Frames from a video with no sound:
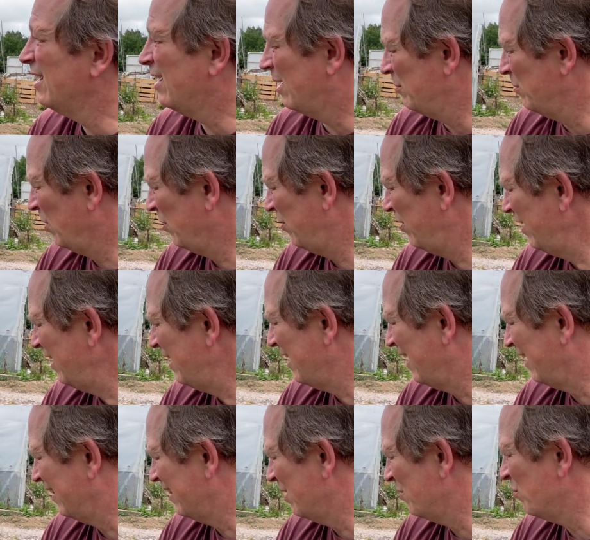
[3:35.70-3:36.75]
I'm
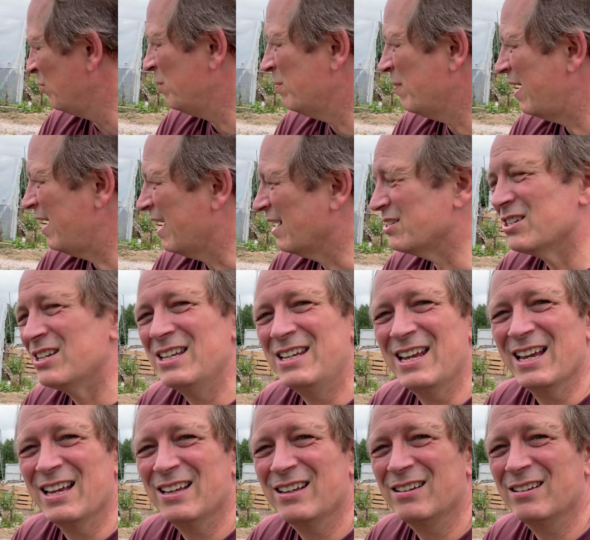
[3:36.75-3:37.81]
thinking that we may actually
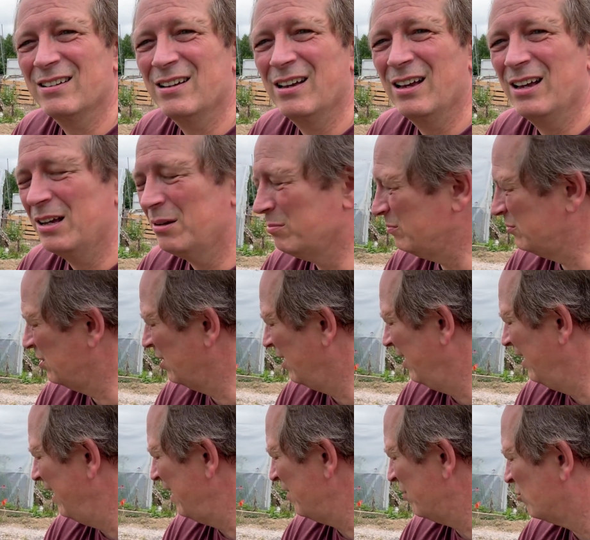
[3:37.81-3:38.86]
get
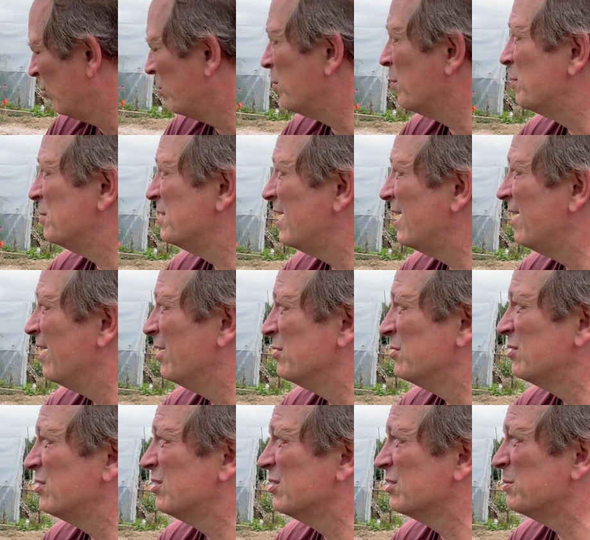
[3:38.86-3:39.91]
a later crop of
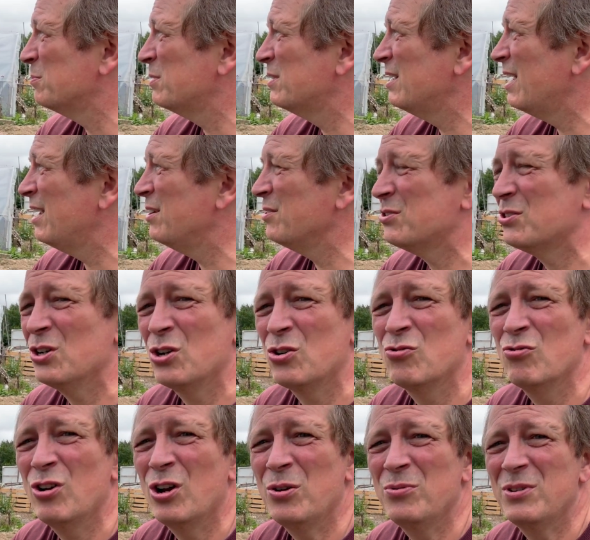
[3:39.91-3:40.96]
potatoes, because the potatoes that are
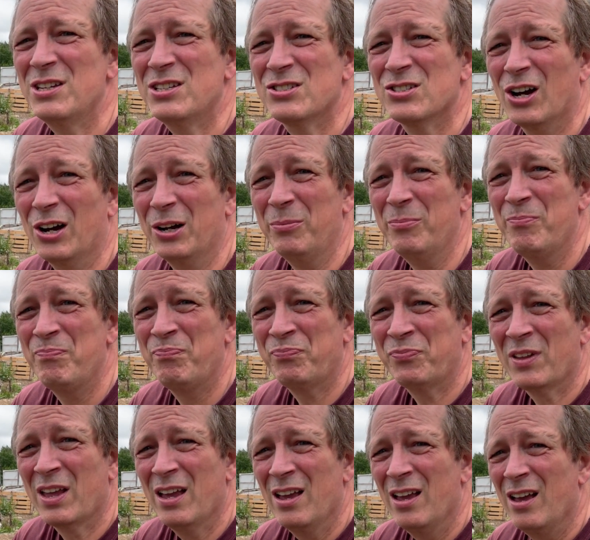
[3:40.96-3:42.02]
grown this time
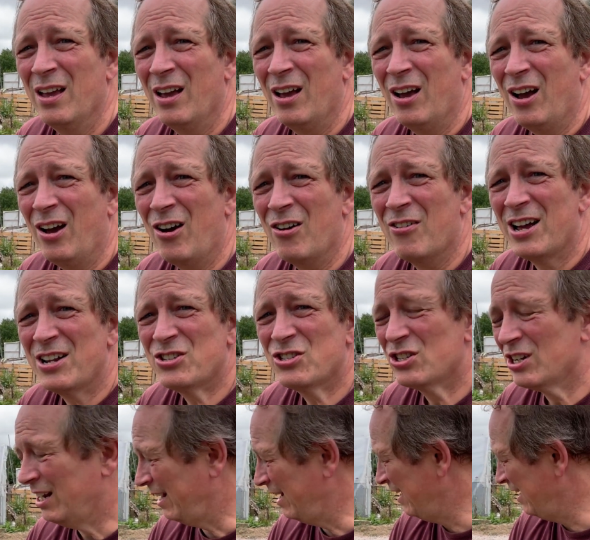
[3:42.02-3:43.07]
are
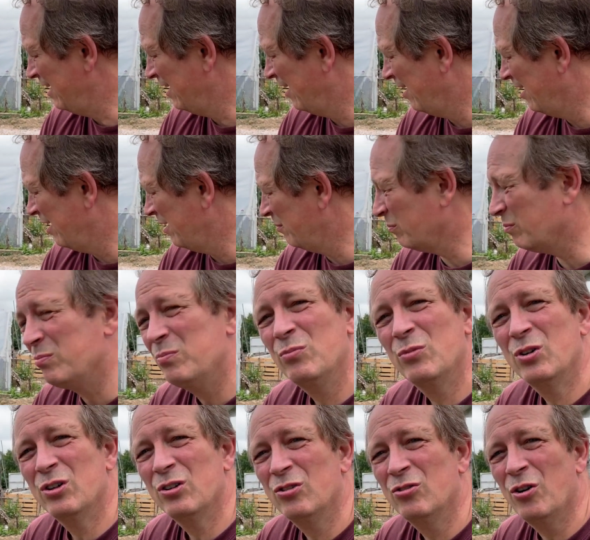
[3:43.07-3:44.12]
actually
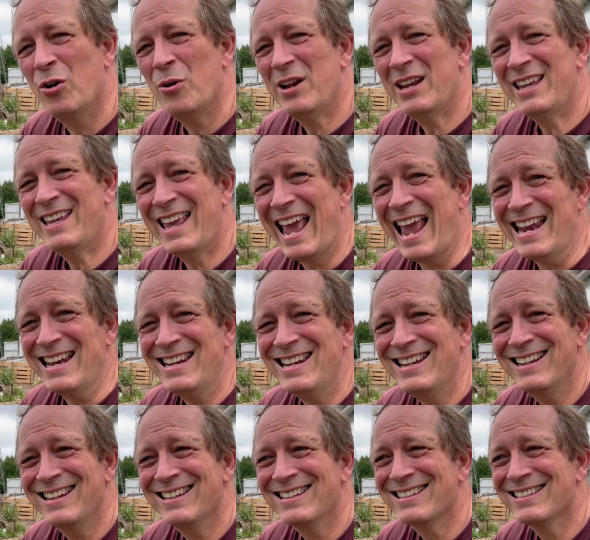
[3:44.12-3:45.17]
growing
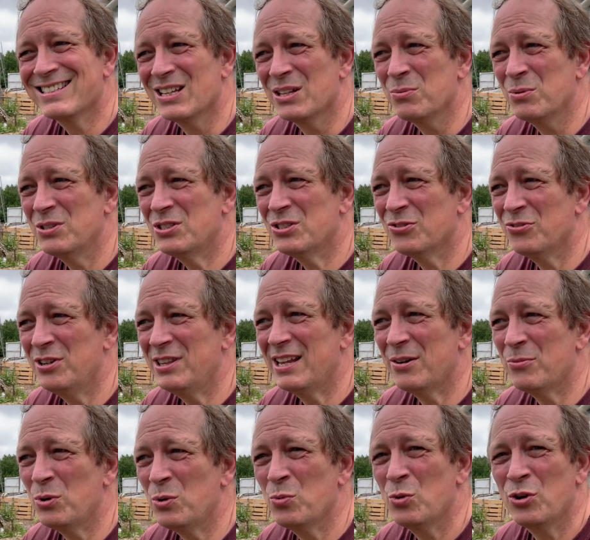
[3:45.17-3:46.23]
again. So the ones that were in
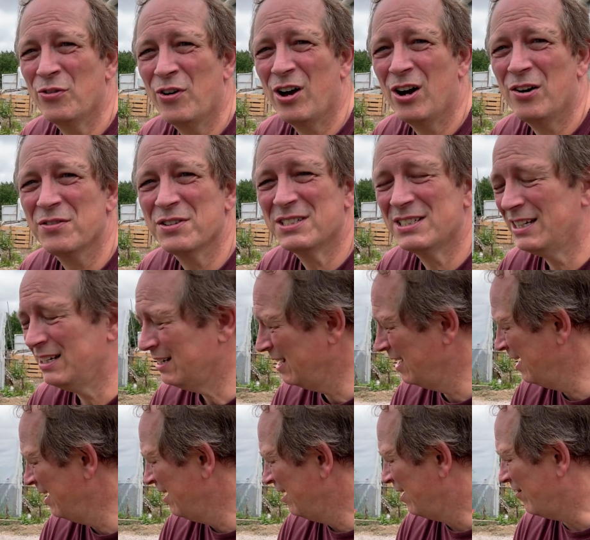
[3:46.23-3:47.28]
there we would have harvested
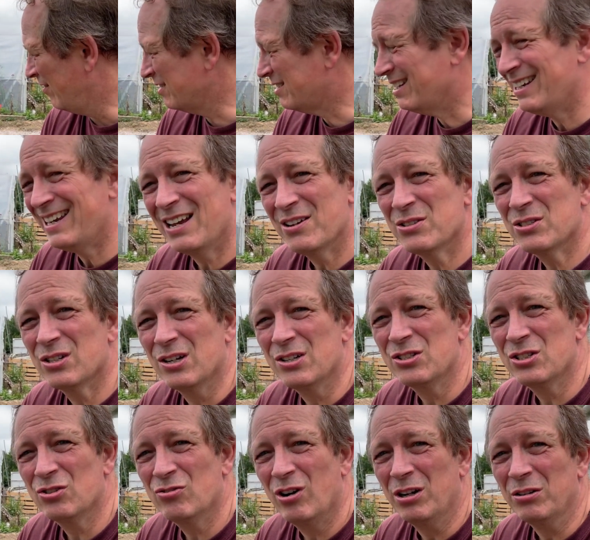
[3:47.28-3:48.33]
are actually now starting
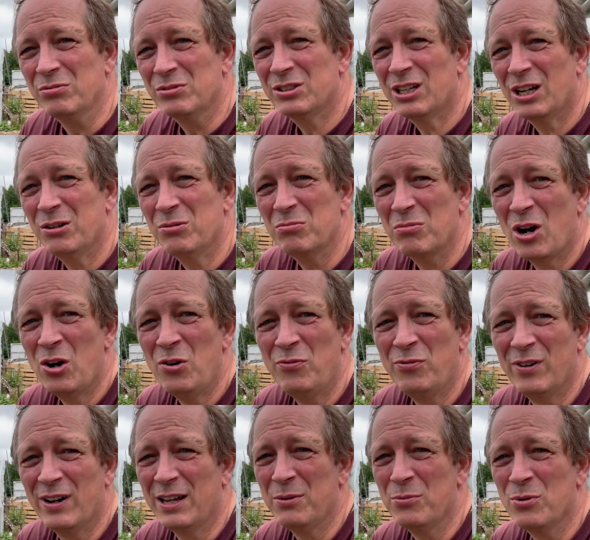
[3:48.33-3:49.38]
to grow. So
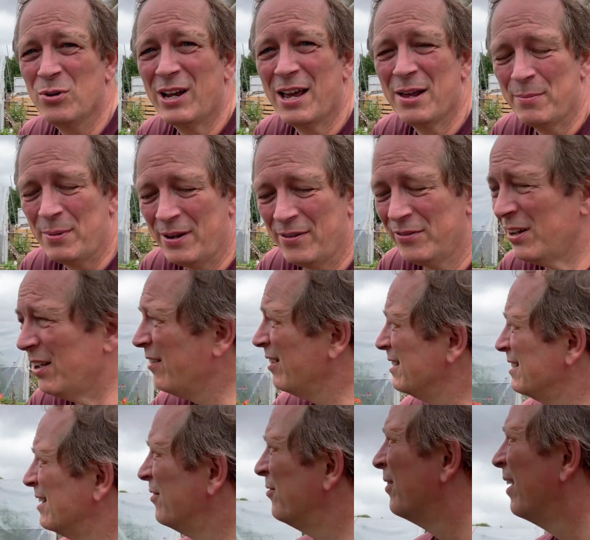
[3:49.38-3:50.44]
hopefully we'll get a bit of
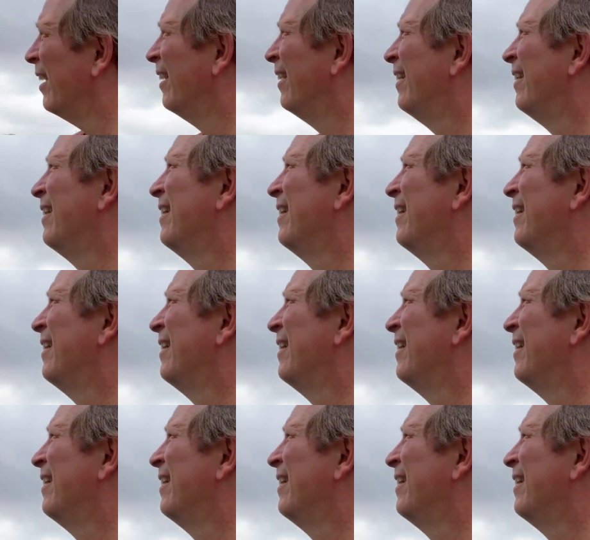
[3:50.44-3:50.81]
stuff there.